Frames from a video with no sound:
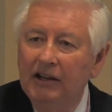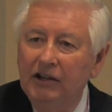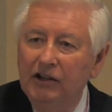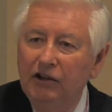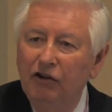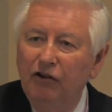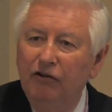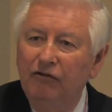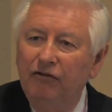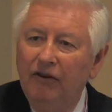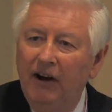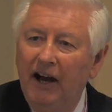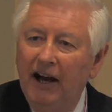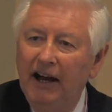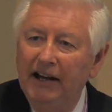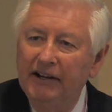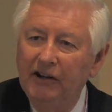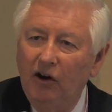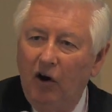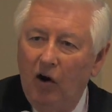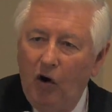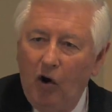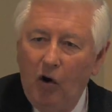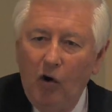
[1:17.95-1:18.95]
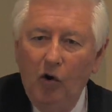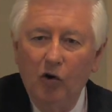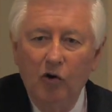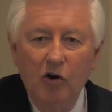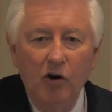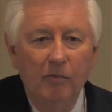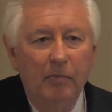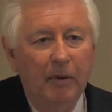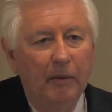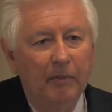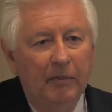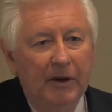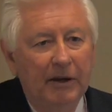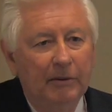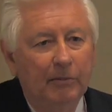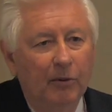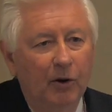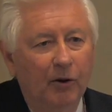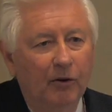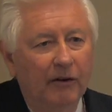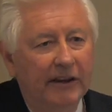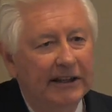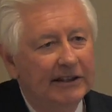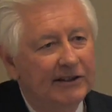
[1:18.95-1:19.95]
you'll find a whole group of
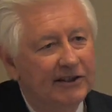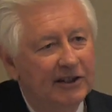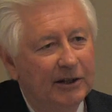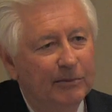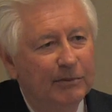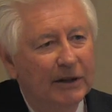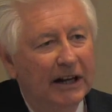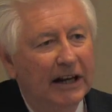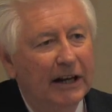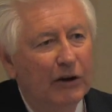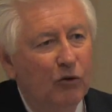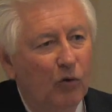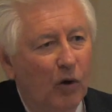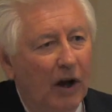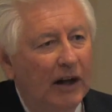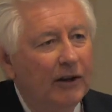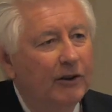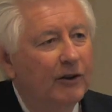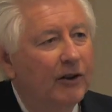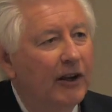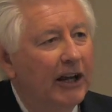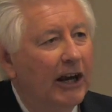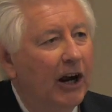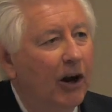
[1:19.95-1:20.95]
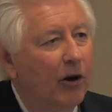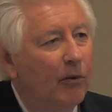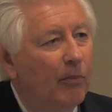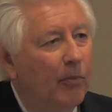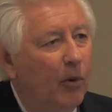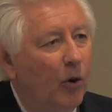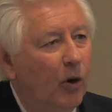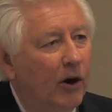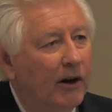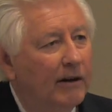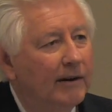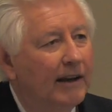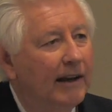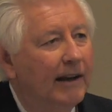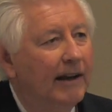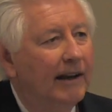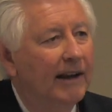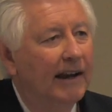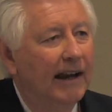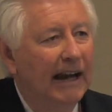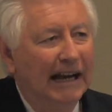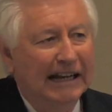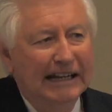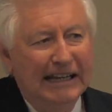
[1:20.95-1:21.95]
people that seemingly run to the airport
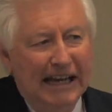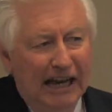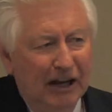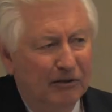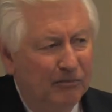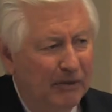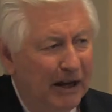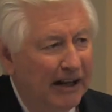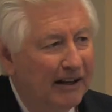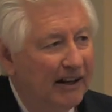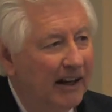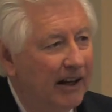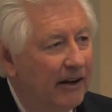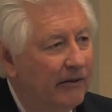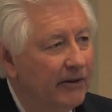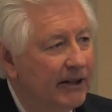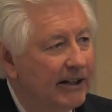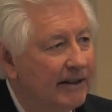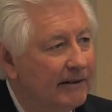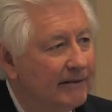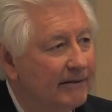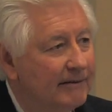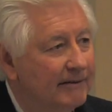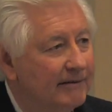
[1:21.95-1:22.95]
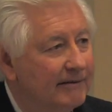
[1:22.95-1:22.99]
and can't make a living.